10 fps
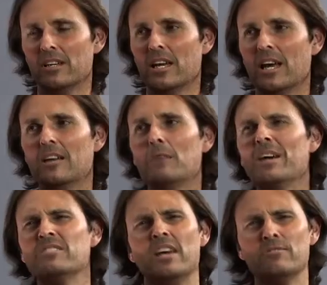Yeah. And I
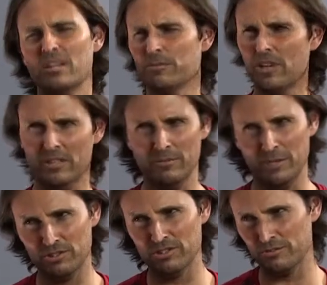must have some kind of
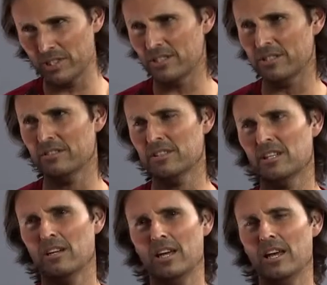emotional reason
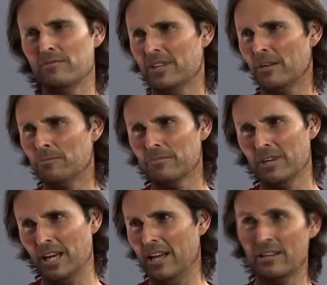that I have that
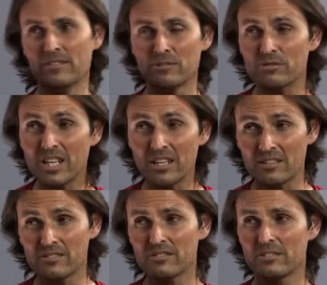unethical
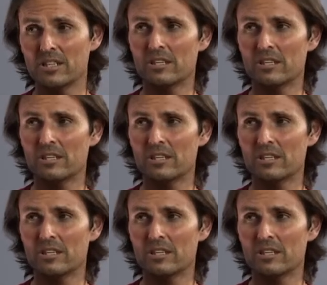stance yeah.